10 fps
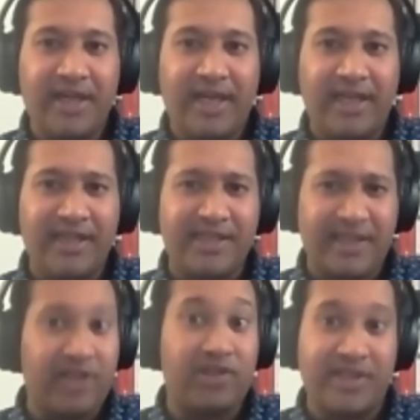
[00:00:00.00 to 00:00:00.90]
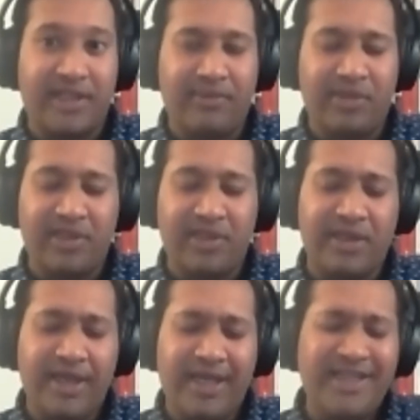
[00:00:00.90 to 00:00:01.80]
And it's electricity in particular.
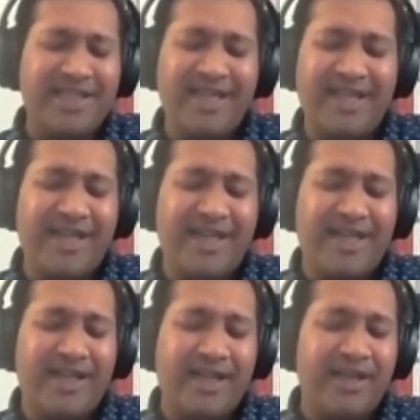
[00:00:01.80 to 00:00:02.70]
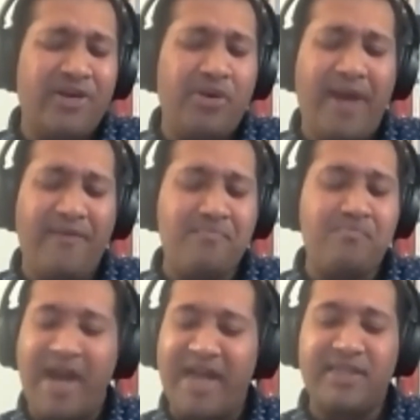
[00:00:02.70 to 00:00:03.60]
And it's like, you can go have
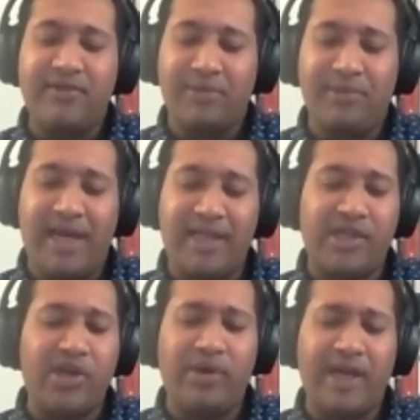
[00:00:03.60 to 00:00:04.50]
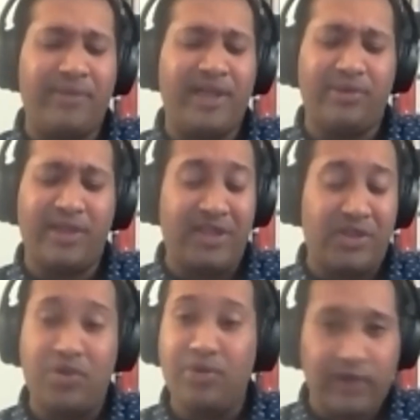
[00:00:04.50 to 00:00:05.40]
massive impact. Oh, and by the way, these
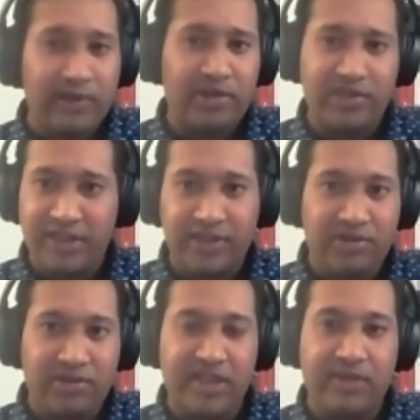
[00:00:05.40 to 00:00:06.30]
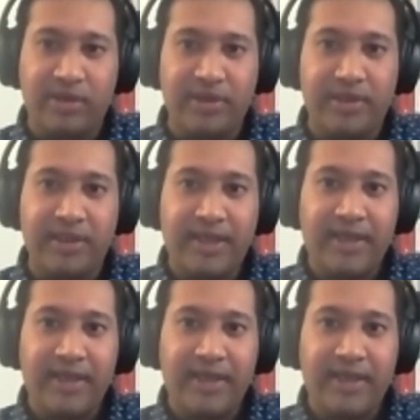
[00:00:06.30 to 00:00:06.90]
are two of the largest industries in the world.